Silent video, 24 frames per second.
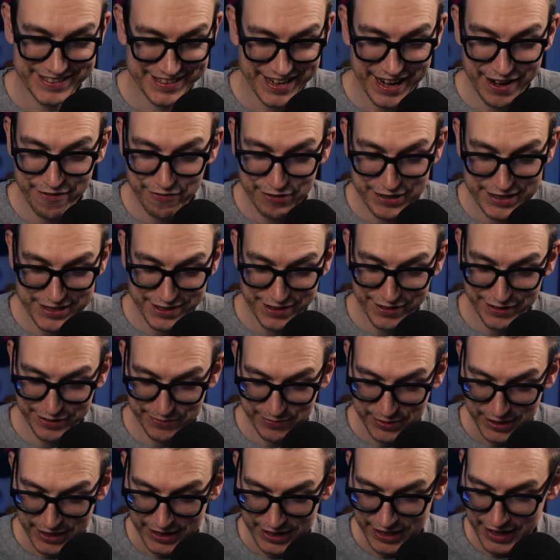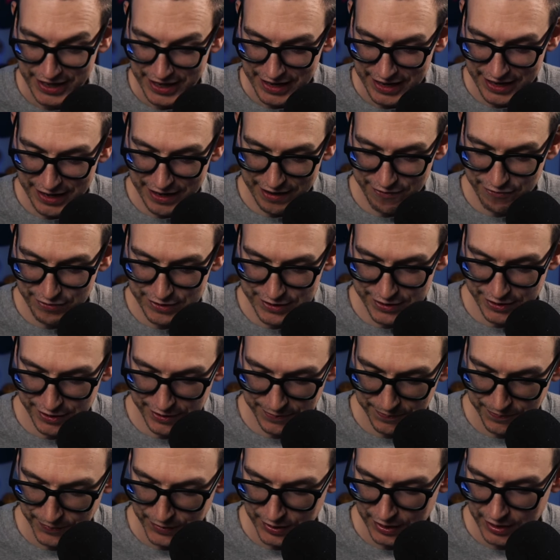every time. Every
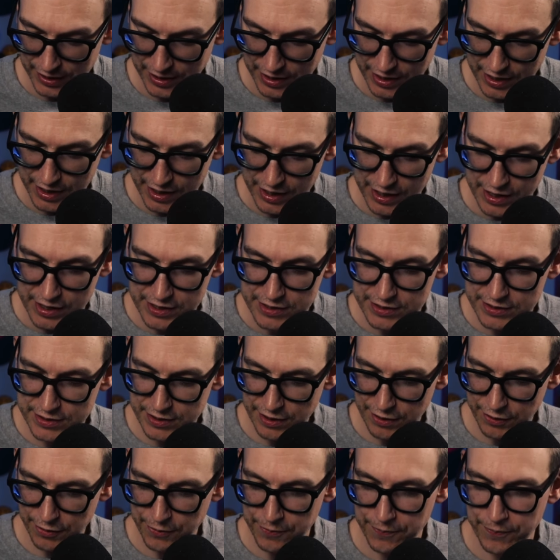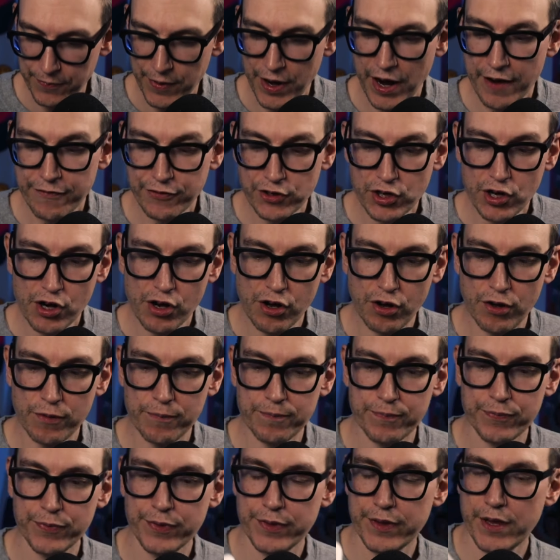time. So, I've got
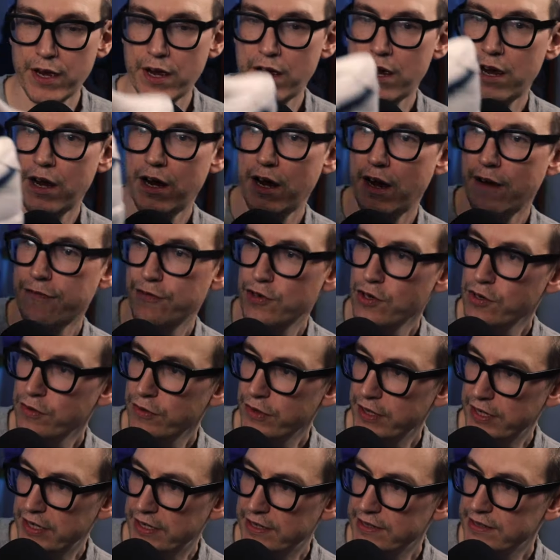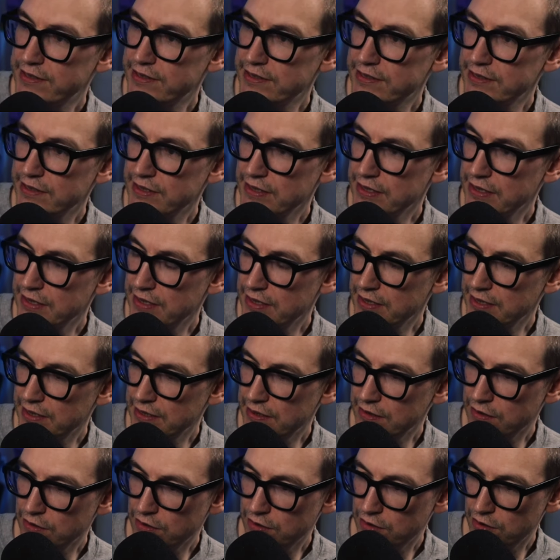I've got these
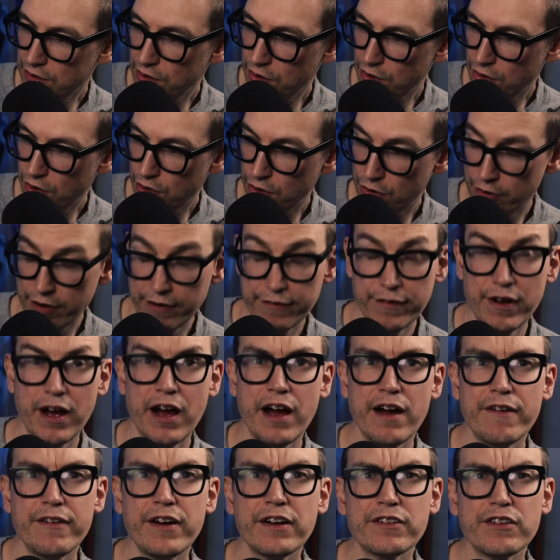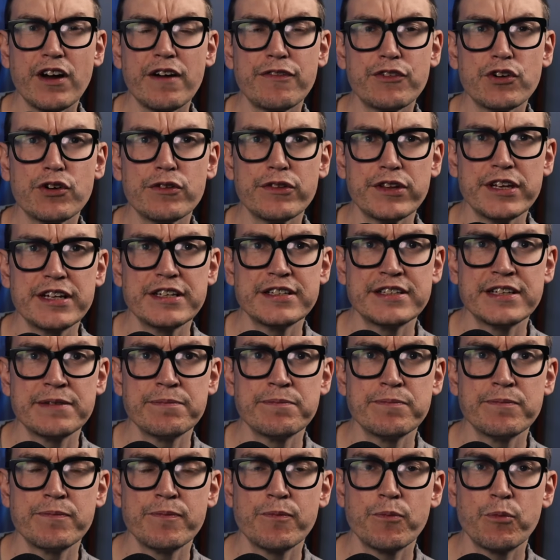oh, I've got I've got these
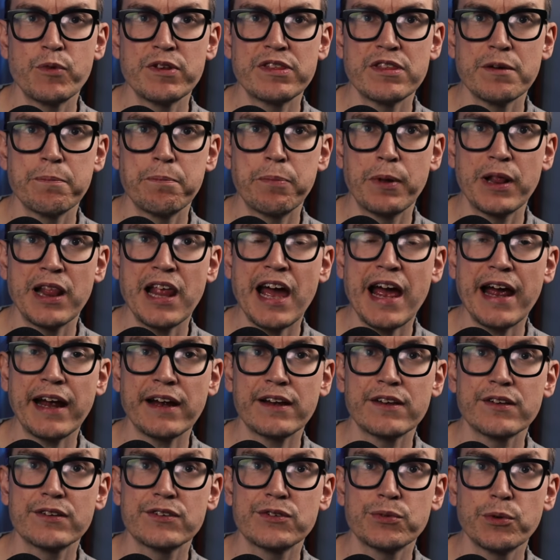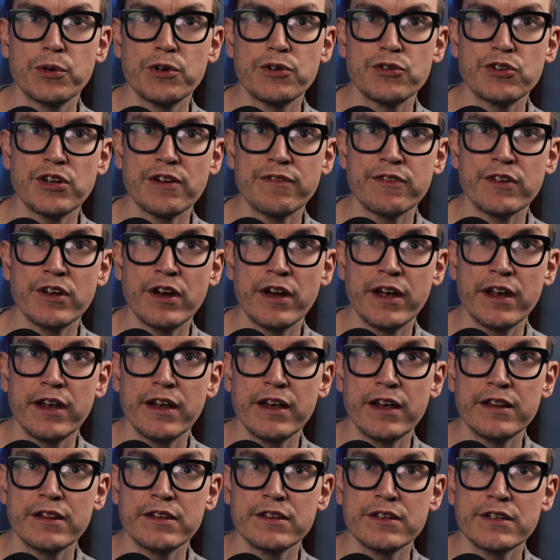in with the black swoosh, haven't I?
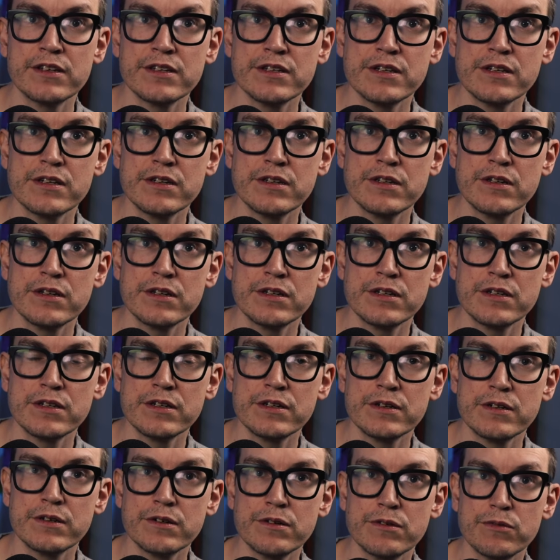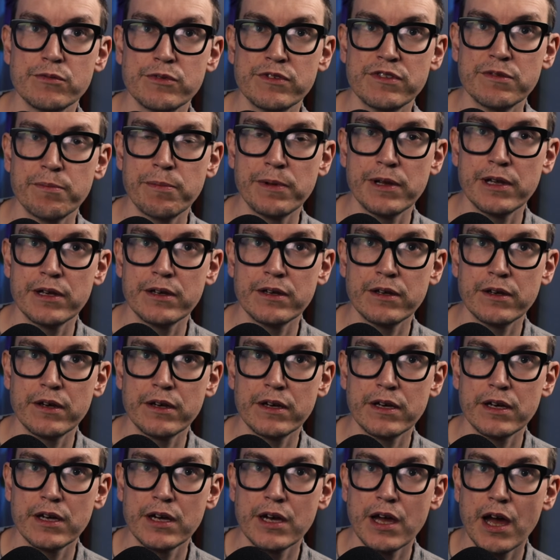In the the with the, the
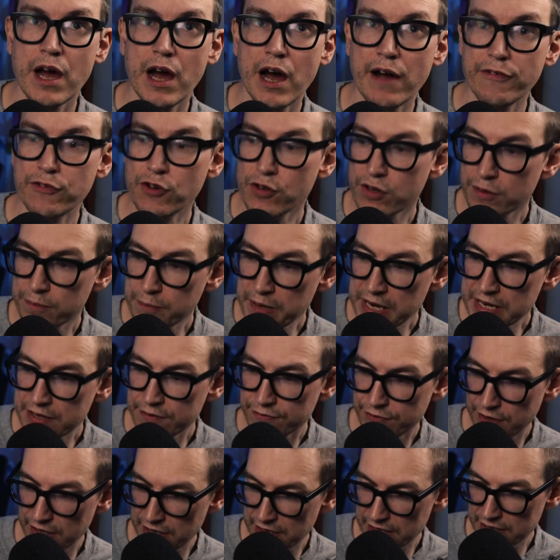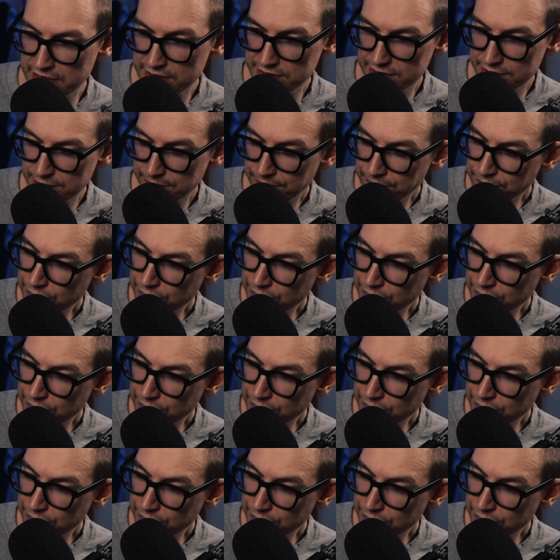I've got the mid of these.